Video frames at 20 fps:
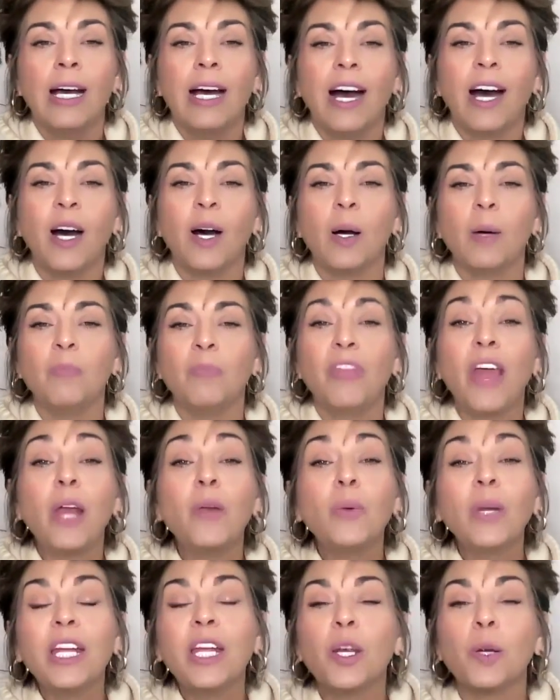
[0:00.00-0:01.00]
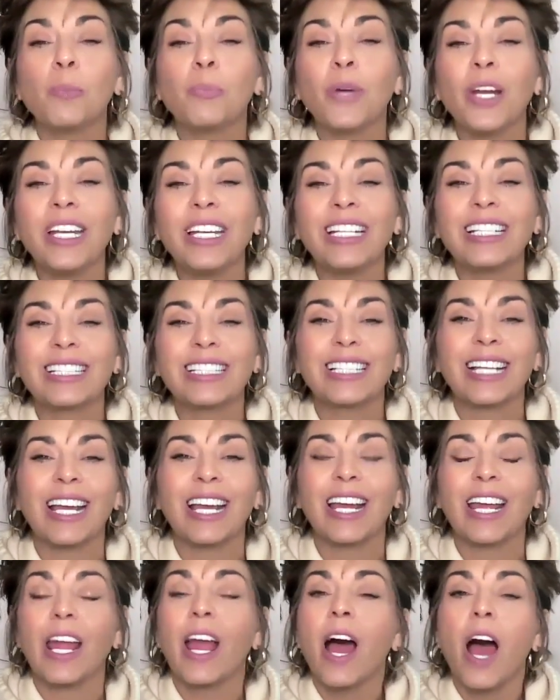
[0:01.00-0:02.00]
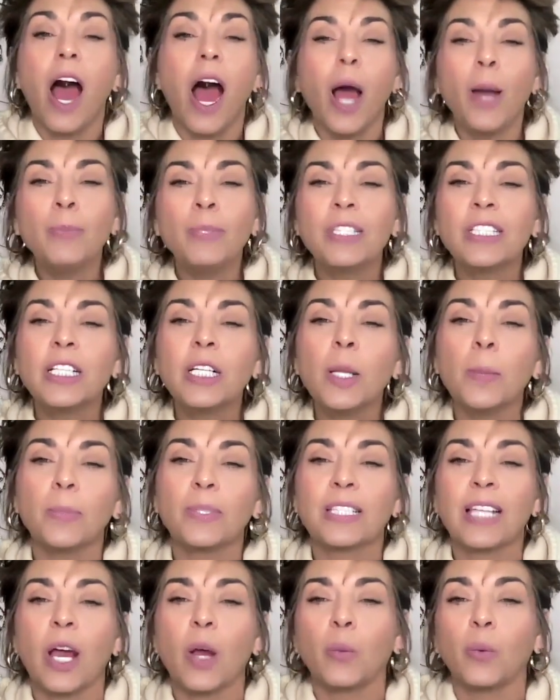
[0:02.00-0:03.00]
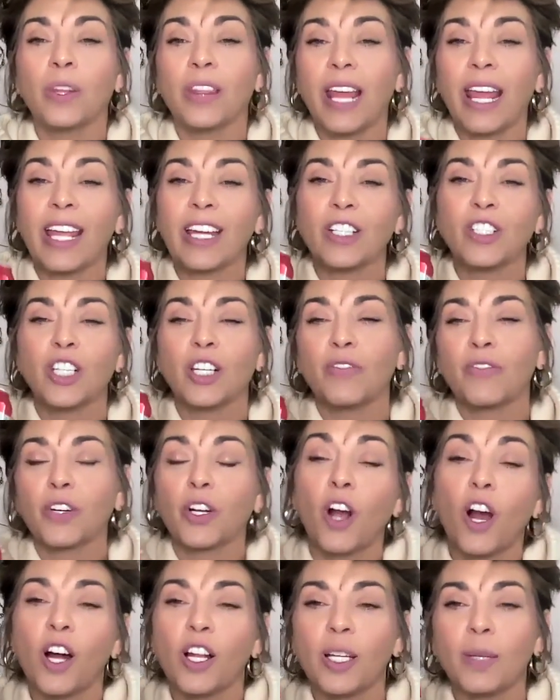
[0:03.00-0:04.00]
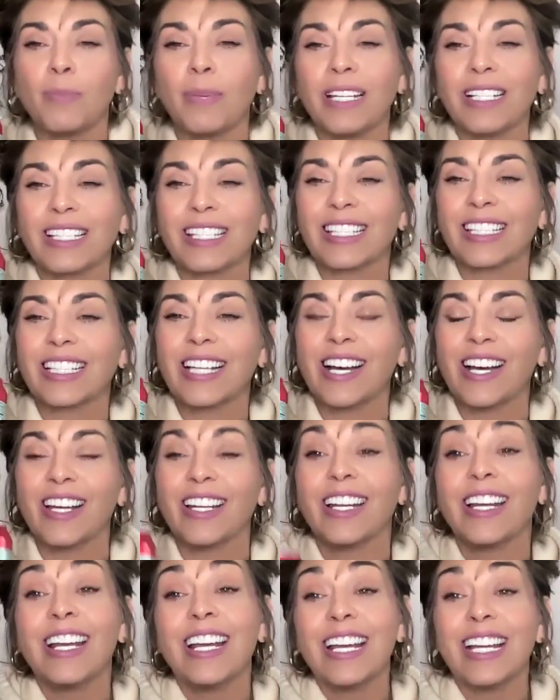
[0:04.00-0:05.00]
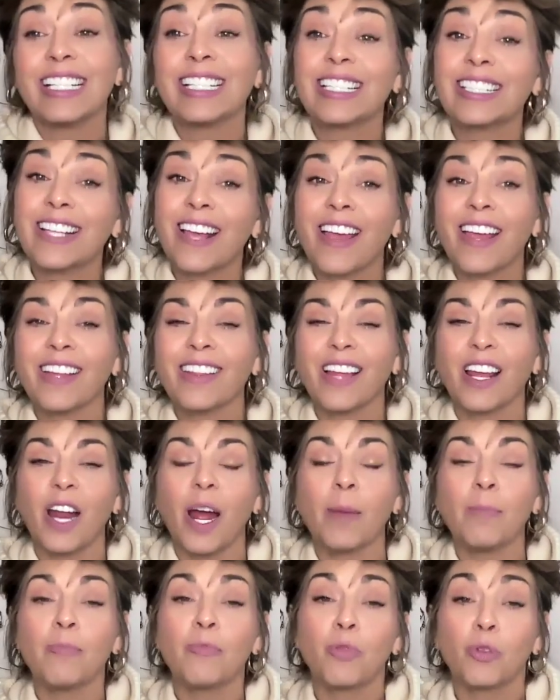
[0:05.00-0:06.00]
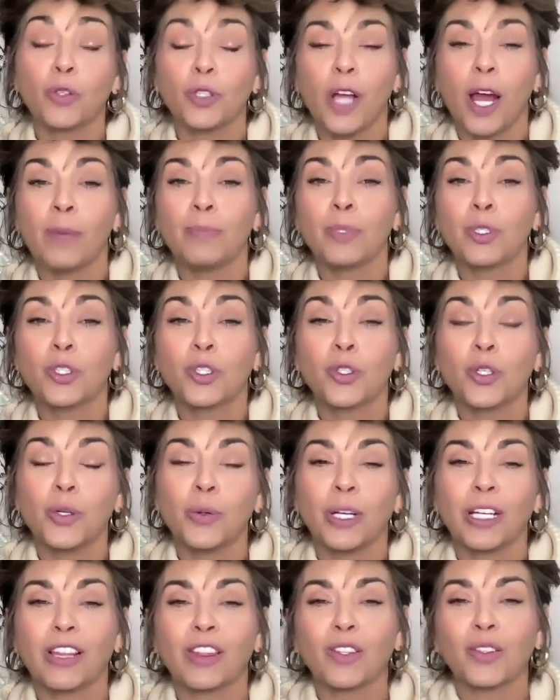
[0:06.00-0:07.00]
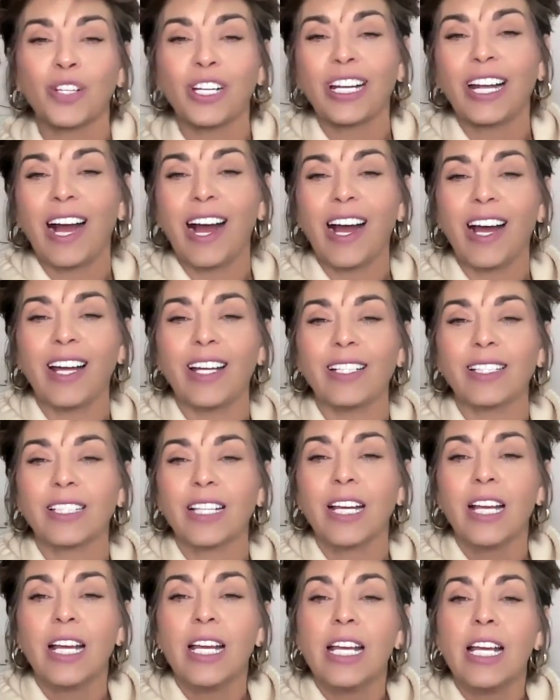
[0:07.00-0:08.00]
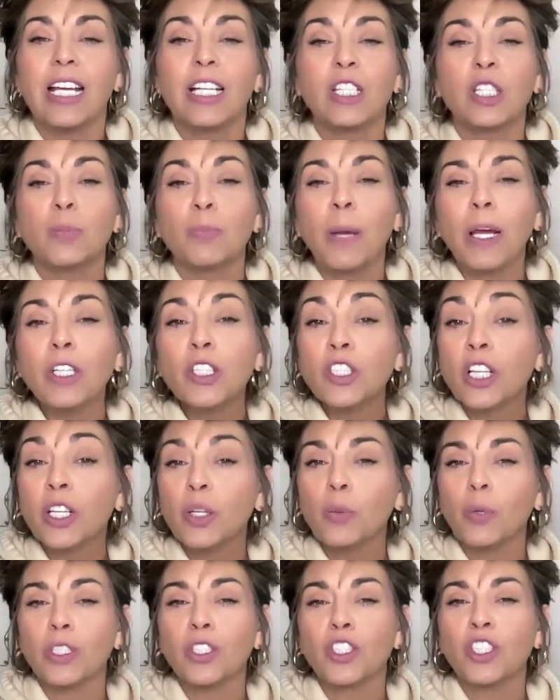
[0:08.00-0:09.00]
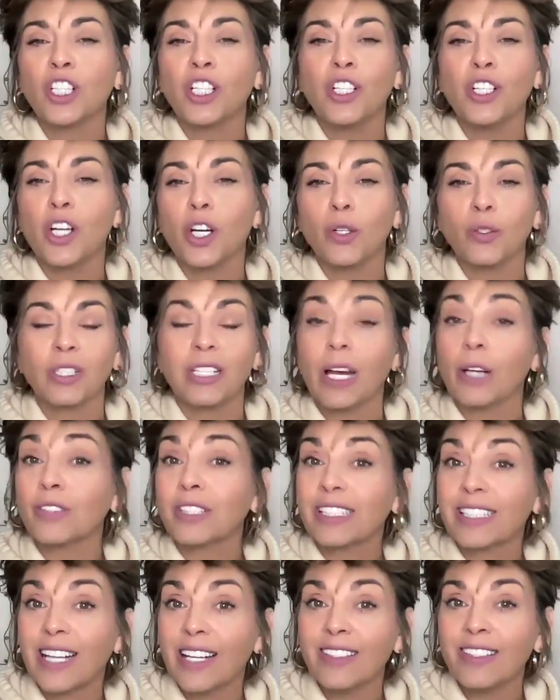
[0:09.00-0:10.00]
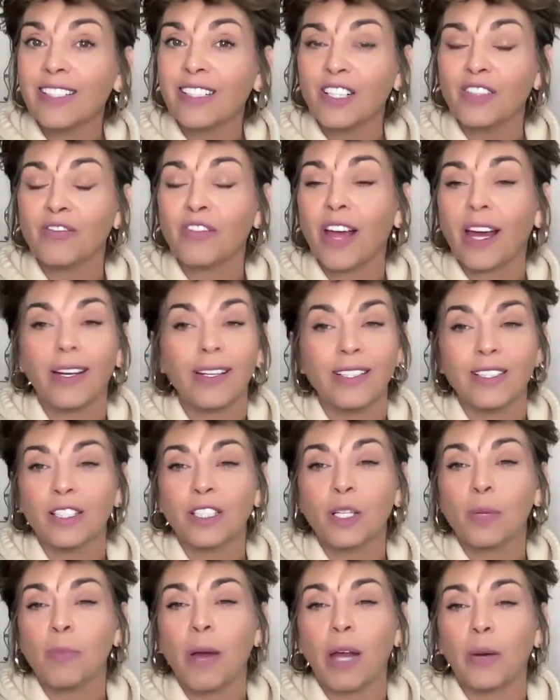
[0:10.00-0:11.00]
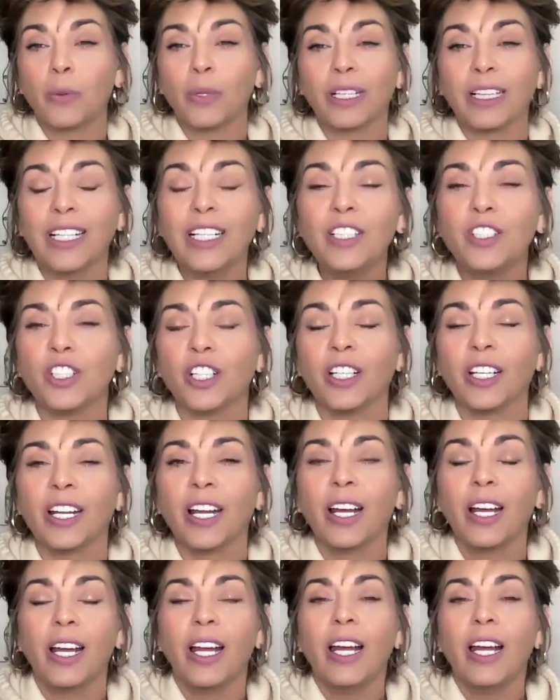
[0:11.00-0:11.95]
Then we hear Brittany say, "I'm still upset with Angie for calling me a slut and saying that I'm screwing 3 guys, especially when she knows how sensitive that is to my religion."